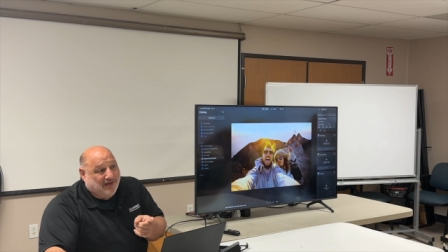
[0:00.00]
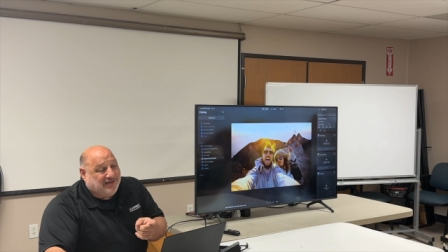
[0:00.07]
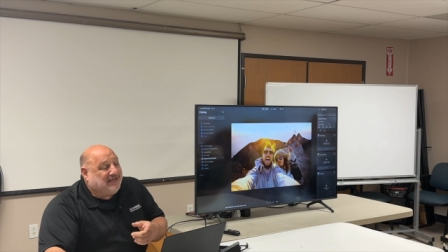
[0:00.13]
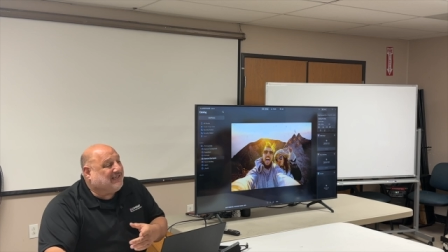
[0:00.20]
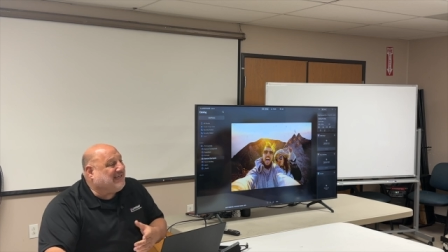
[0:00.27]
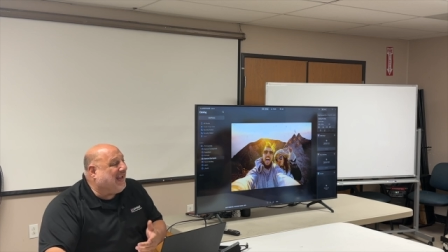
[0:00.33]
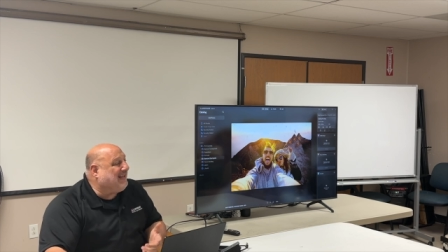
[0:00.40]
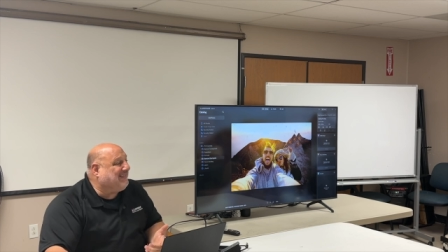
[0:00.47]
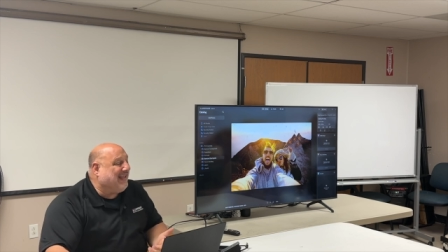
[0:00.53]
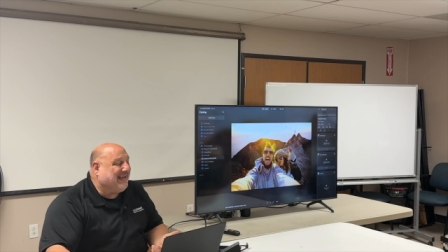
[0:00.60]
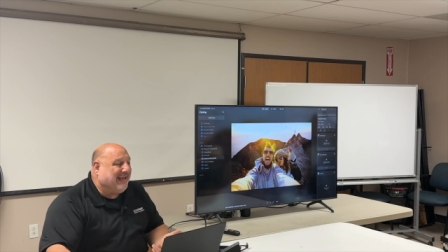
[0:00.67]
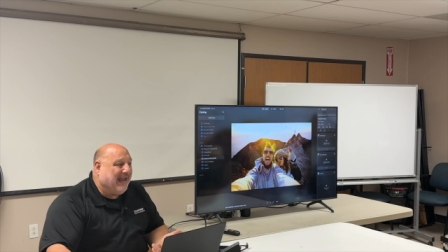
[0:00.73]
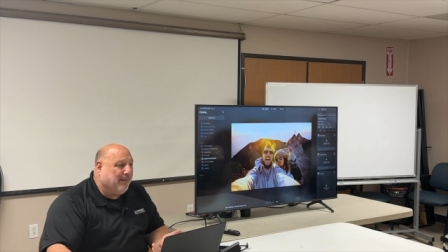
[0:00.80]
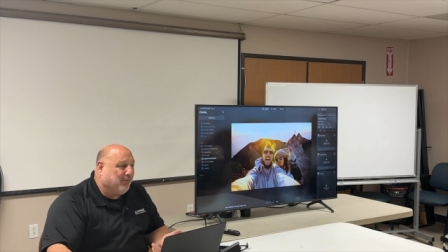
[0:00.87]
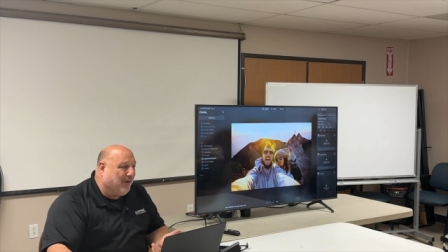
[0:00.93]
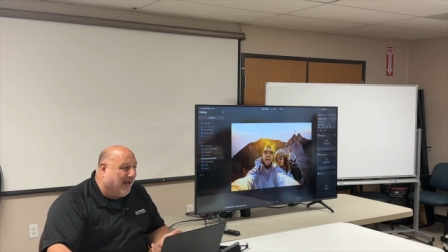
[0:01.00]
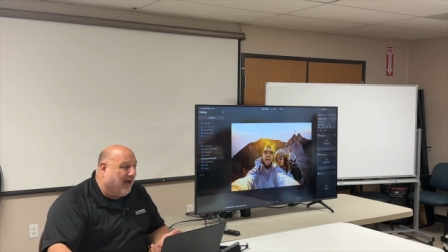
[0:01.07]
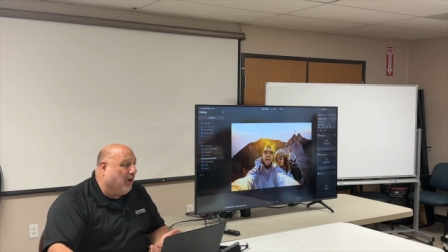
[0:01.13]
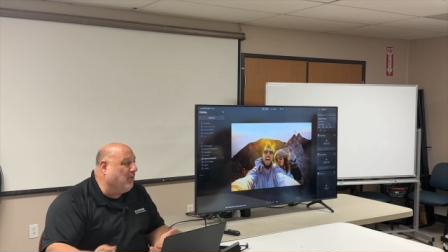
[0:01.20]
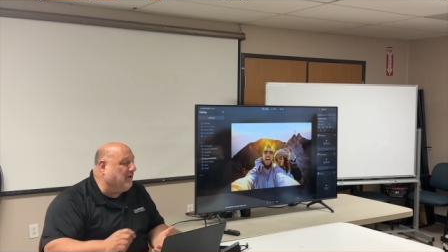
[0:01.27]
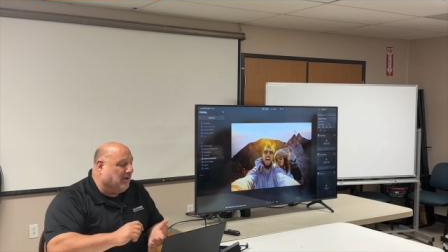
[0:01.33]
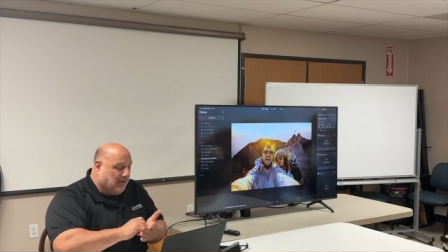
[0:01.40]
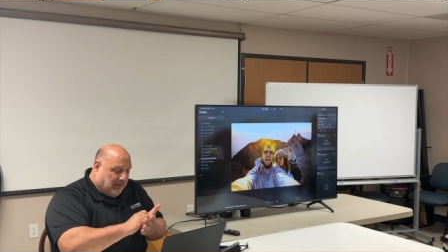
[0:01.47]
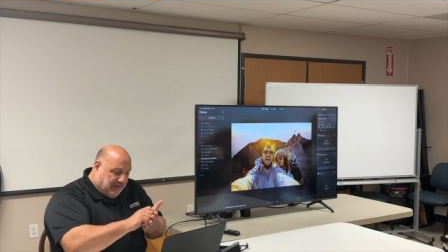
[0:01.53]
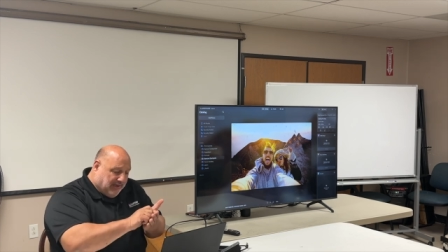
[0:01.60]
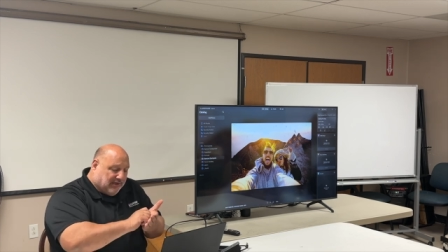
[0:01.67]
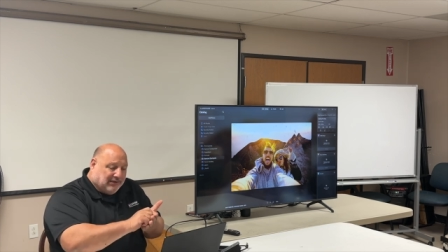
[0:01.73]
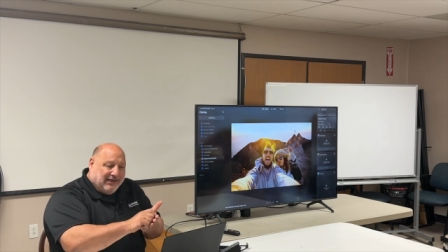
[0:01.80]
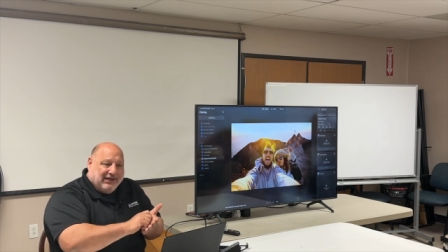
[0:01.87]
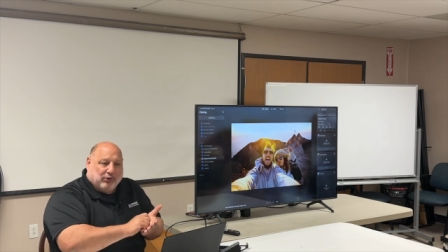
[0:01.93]
You take that camera out, you
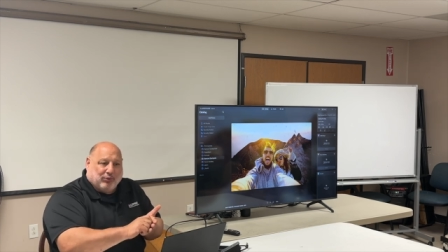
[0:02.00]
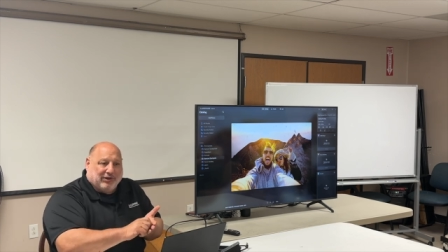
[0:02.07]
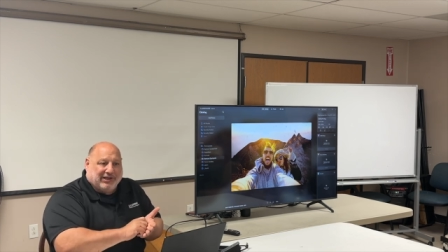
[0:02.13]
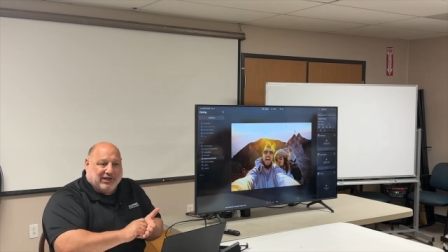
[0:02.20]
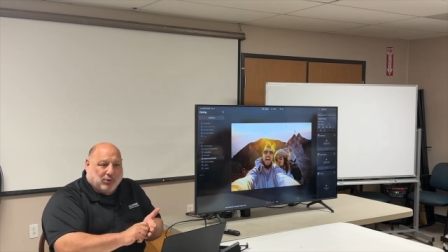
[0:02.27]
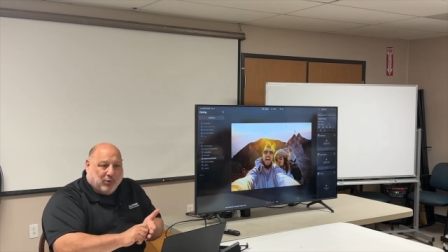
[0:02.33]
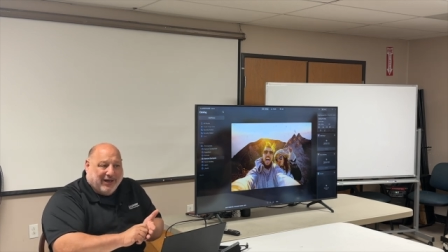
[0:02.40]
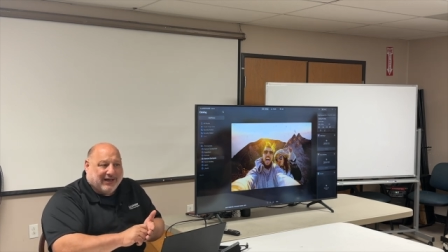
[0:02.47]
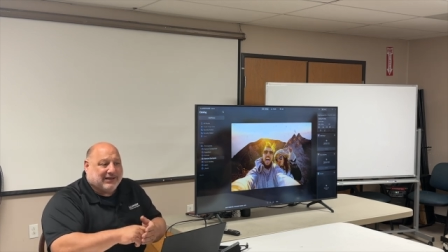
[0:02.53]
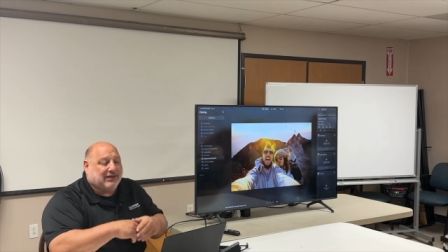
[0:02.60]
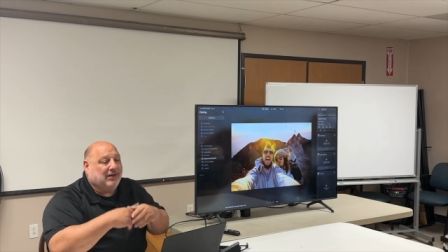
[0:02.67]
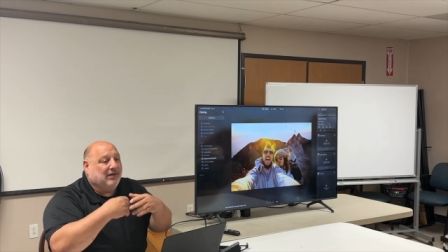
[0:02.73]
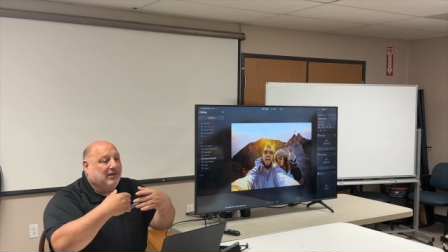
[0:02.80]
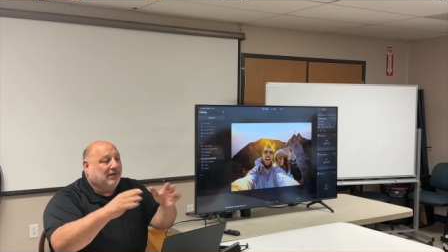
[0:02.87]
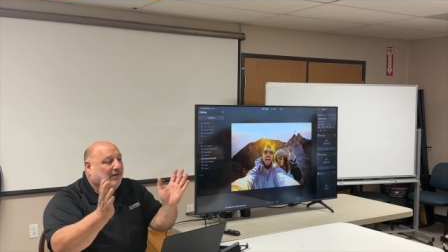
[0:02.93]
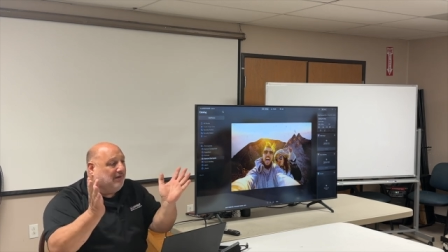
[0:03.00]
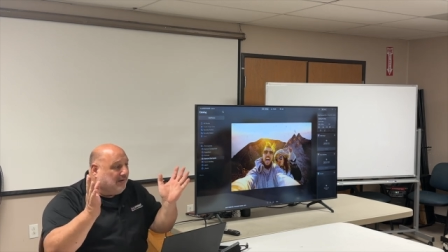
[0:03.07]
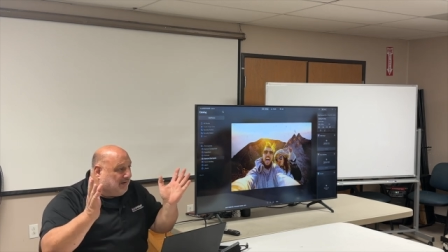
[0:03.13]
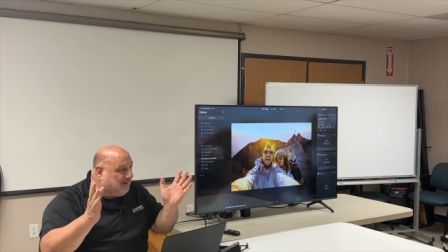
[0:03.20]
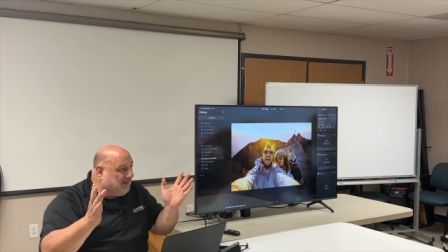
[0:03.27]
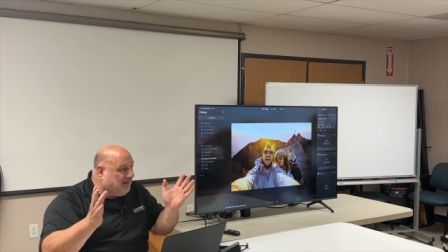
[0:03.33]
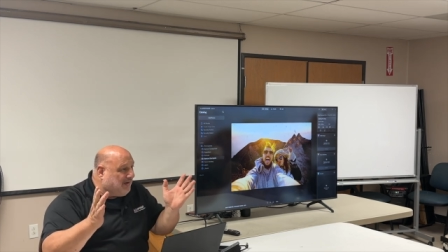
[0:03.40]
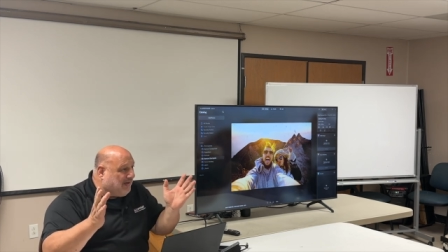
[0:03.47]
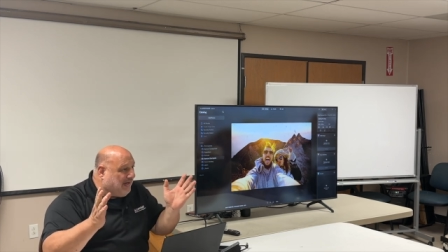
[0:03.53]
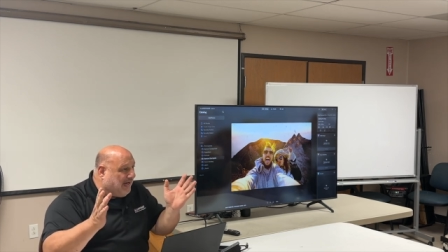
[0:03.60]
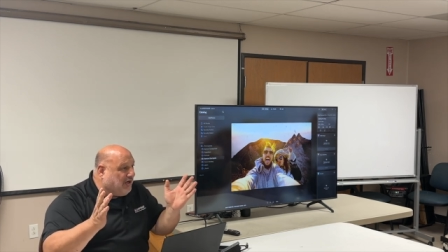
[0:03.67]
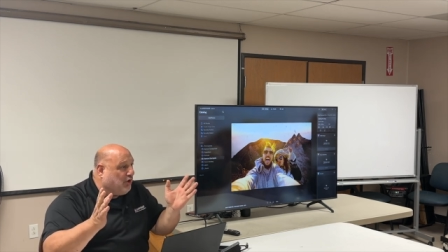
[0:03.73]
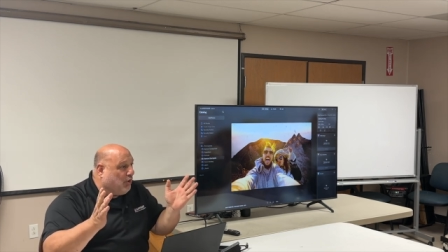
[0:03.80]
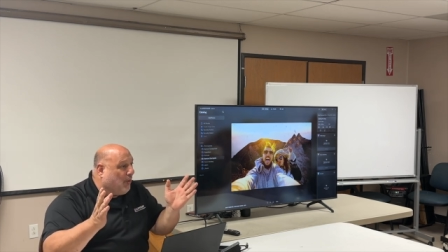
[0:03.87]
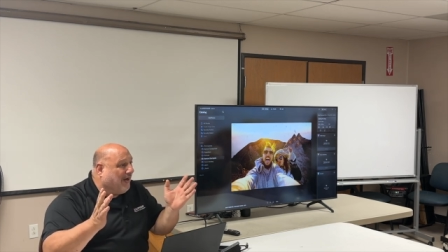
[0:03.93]
clean it really quick,
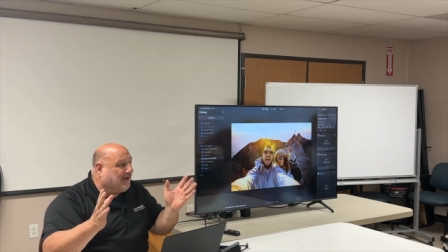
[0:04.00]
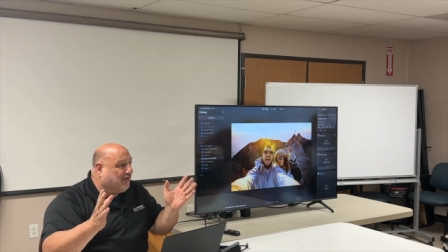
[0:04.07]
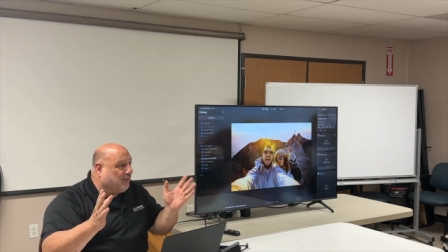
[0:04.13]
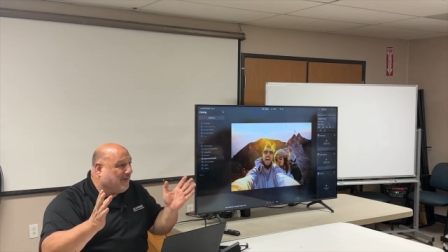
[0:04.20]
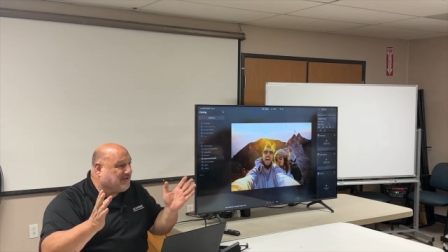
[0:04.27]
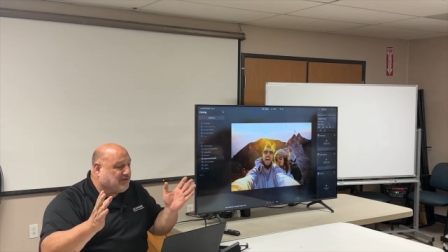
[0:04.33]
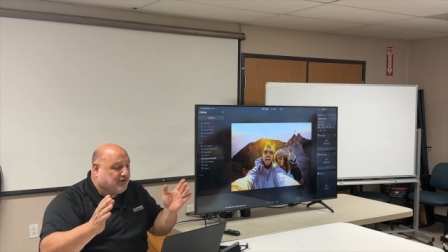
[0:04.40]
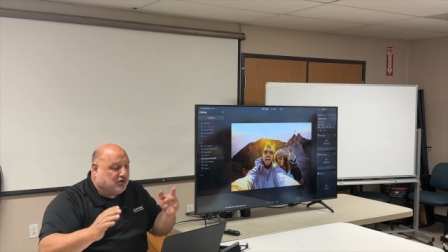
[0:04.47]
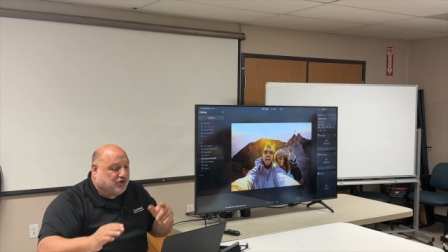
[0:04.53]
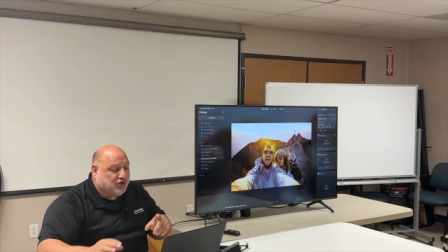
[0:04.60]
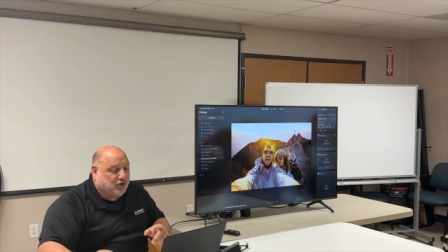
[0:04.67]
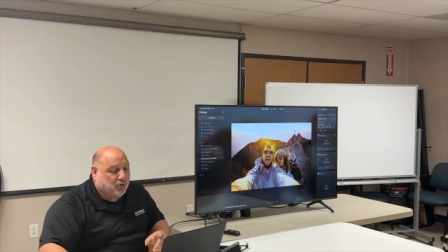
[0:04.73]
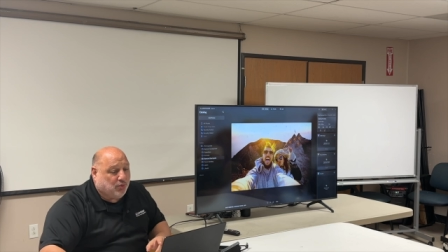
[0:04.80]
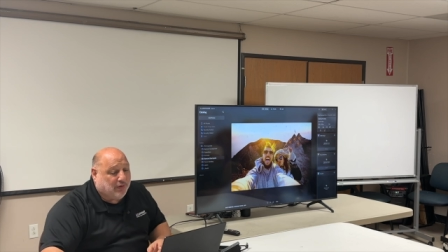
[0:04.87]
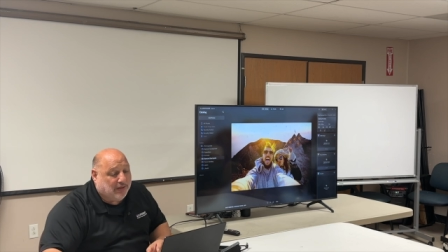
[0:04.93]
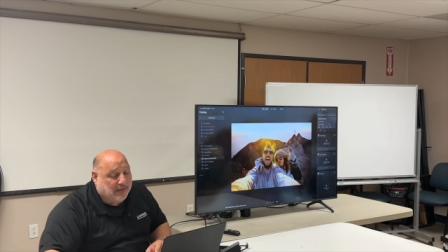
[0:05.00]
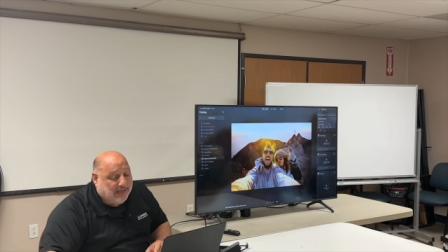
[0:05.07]
and you go on to the rest of the shoot.